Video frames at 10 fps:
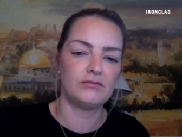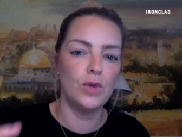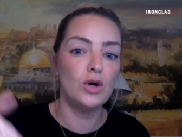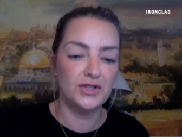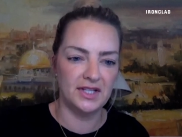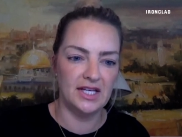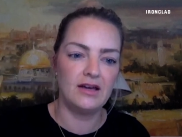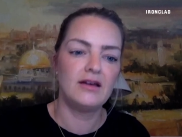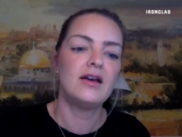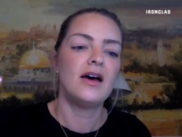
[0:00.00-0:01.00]

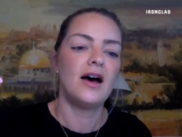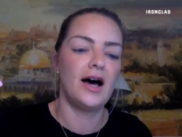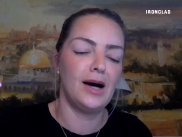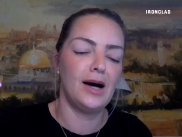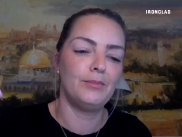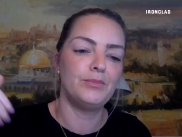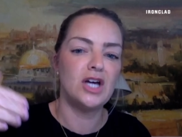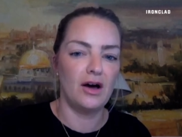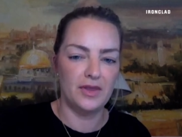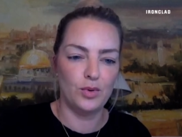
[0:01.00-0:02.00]
mostly um,
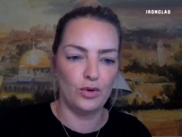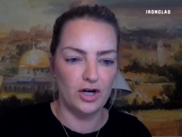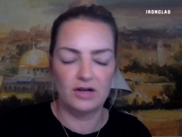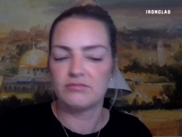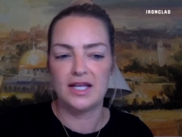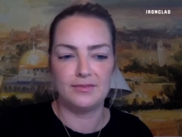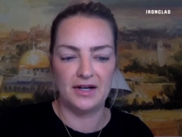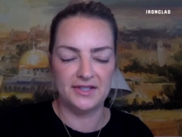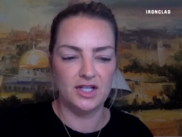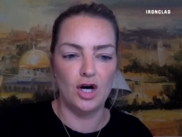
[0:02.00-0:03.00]
beyond the border in
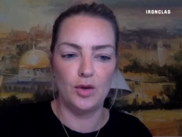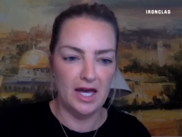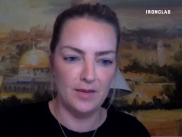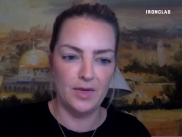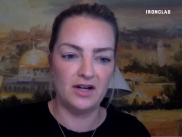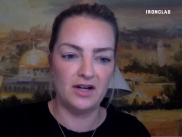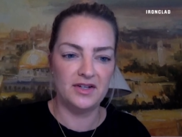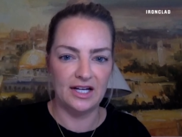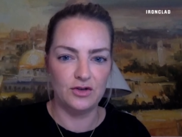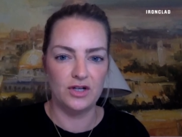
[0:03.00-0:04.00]
Mexico, Panama, et
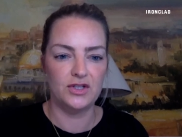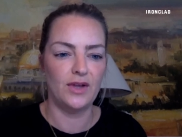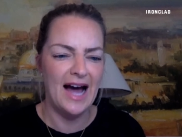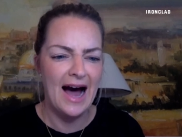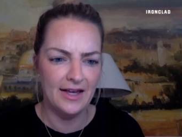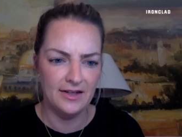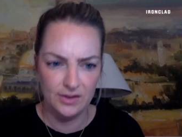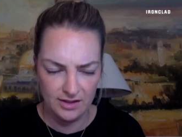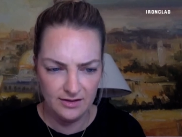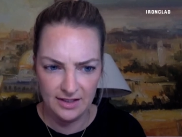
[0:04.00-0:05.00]
cetera. So like H I A S
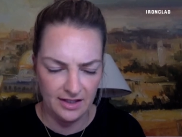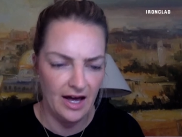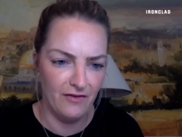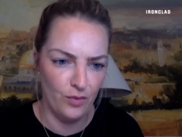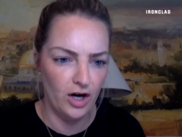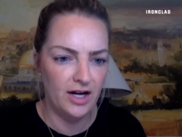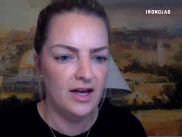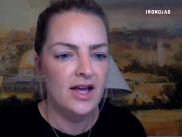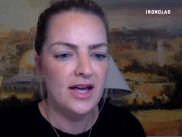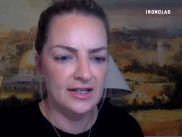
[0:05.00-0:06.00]
mm-hmm. does a lot of work
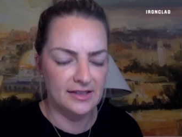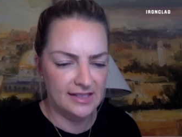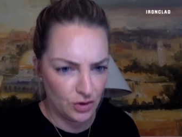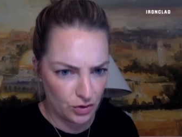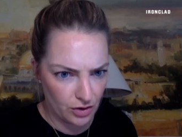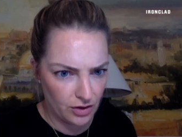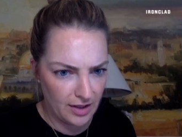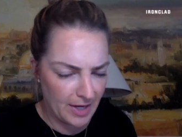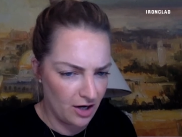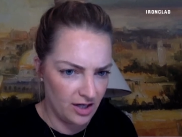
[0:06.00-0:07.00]
in Central
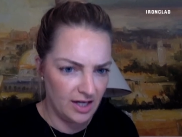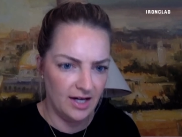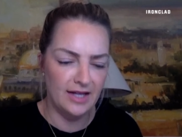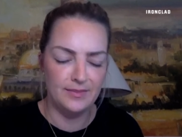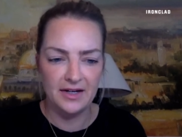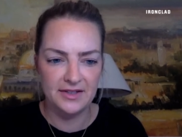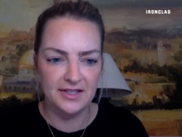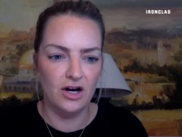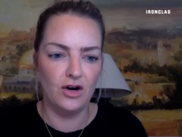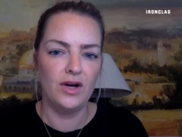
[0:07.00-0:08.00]
America and
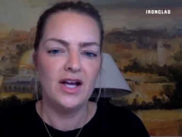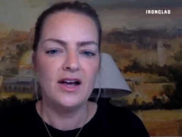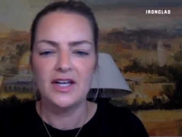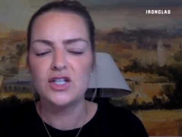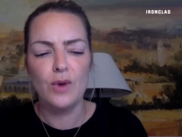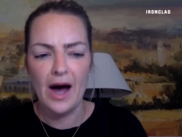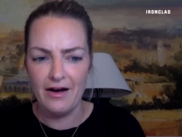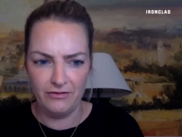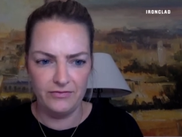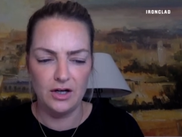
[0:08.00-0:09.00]
Mexico. They do
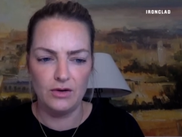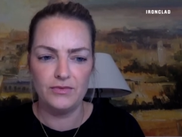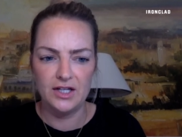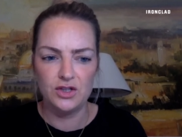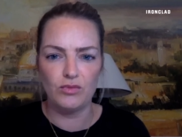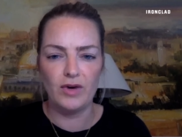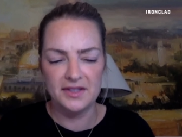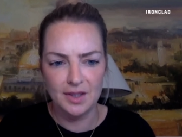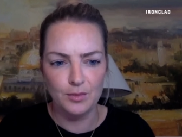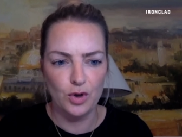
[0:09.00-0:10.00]
have, you know, they do
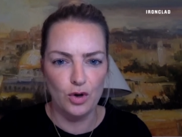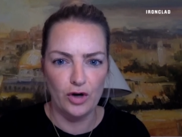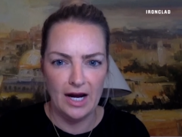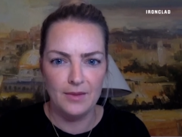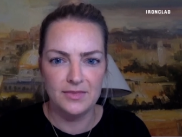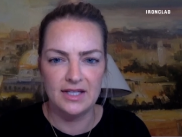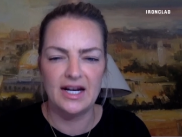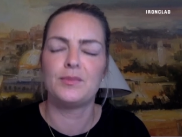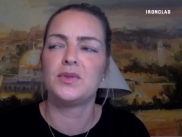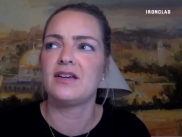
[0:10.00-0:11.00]
run some programs. And
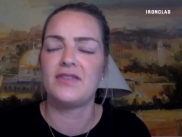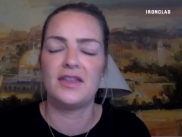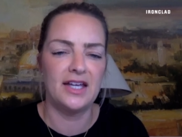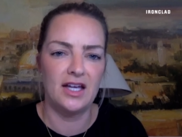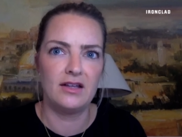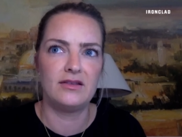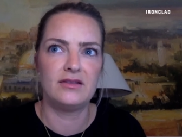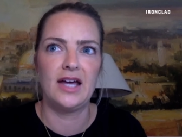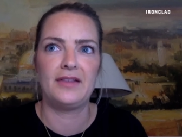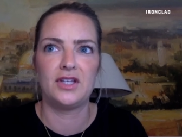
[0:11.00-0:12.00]
I believe that they,
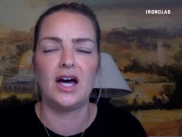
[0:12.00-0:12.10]
that the